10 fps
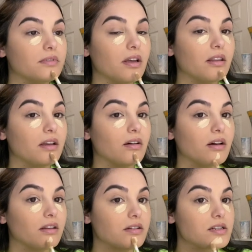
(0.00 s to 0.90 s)
And then
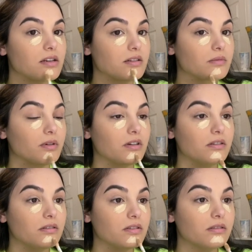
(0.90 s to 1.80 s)
on the chin as
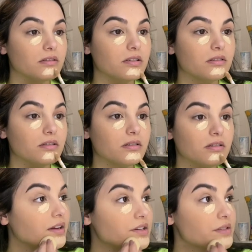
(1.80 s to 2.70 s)
well.
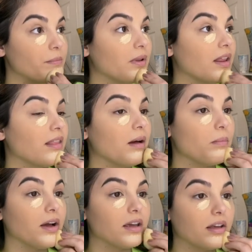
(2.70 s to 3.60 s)
And I just blend that
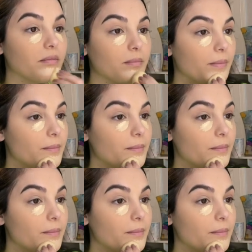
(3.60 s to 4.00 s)
back in.